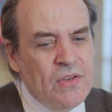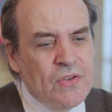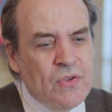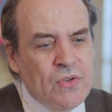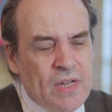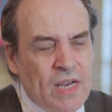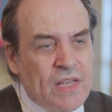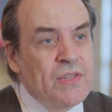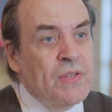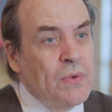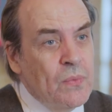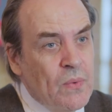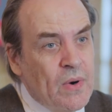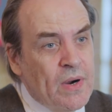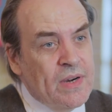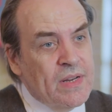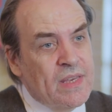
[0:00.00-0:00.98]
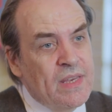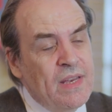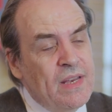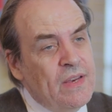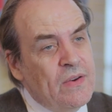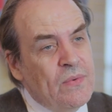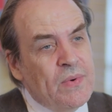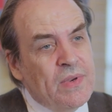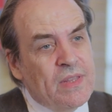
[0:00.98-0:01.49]
could actually work
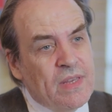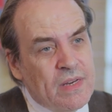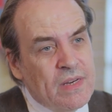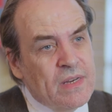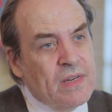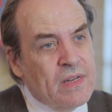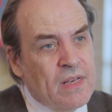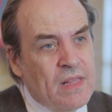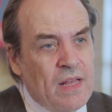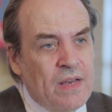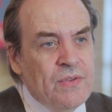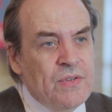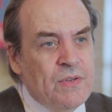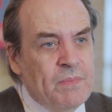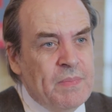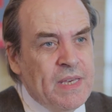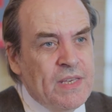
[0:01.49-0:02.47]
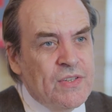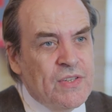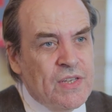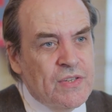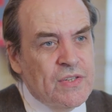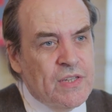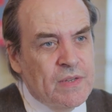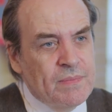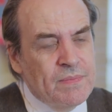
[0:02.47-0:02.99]
within cloud-based
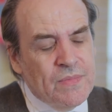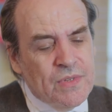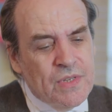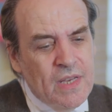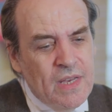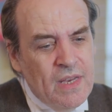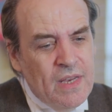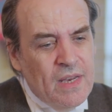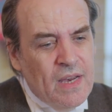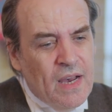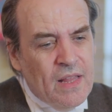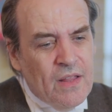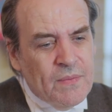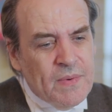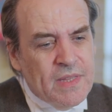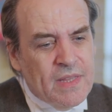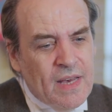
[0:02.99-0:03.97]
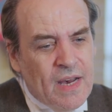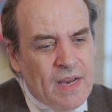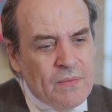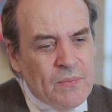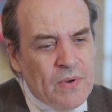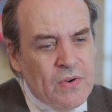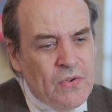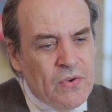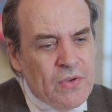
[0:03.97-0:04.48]
systems. Along with that,
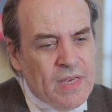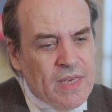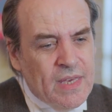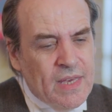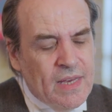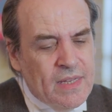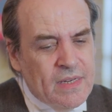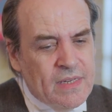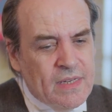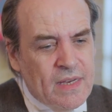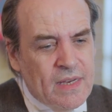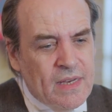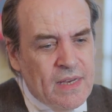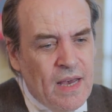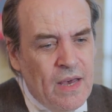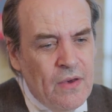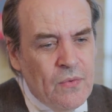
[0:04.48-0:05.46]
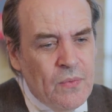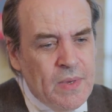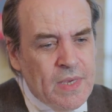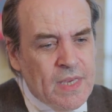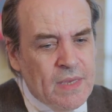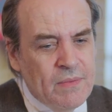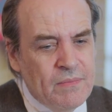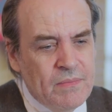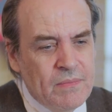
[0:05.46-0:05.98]
we're looking at how we
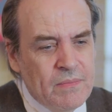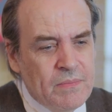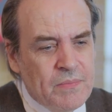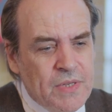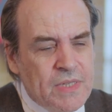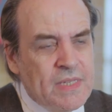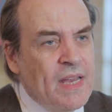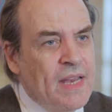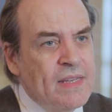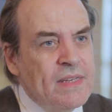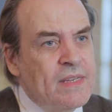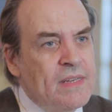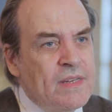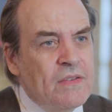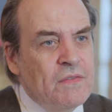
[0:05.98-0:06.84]
can protect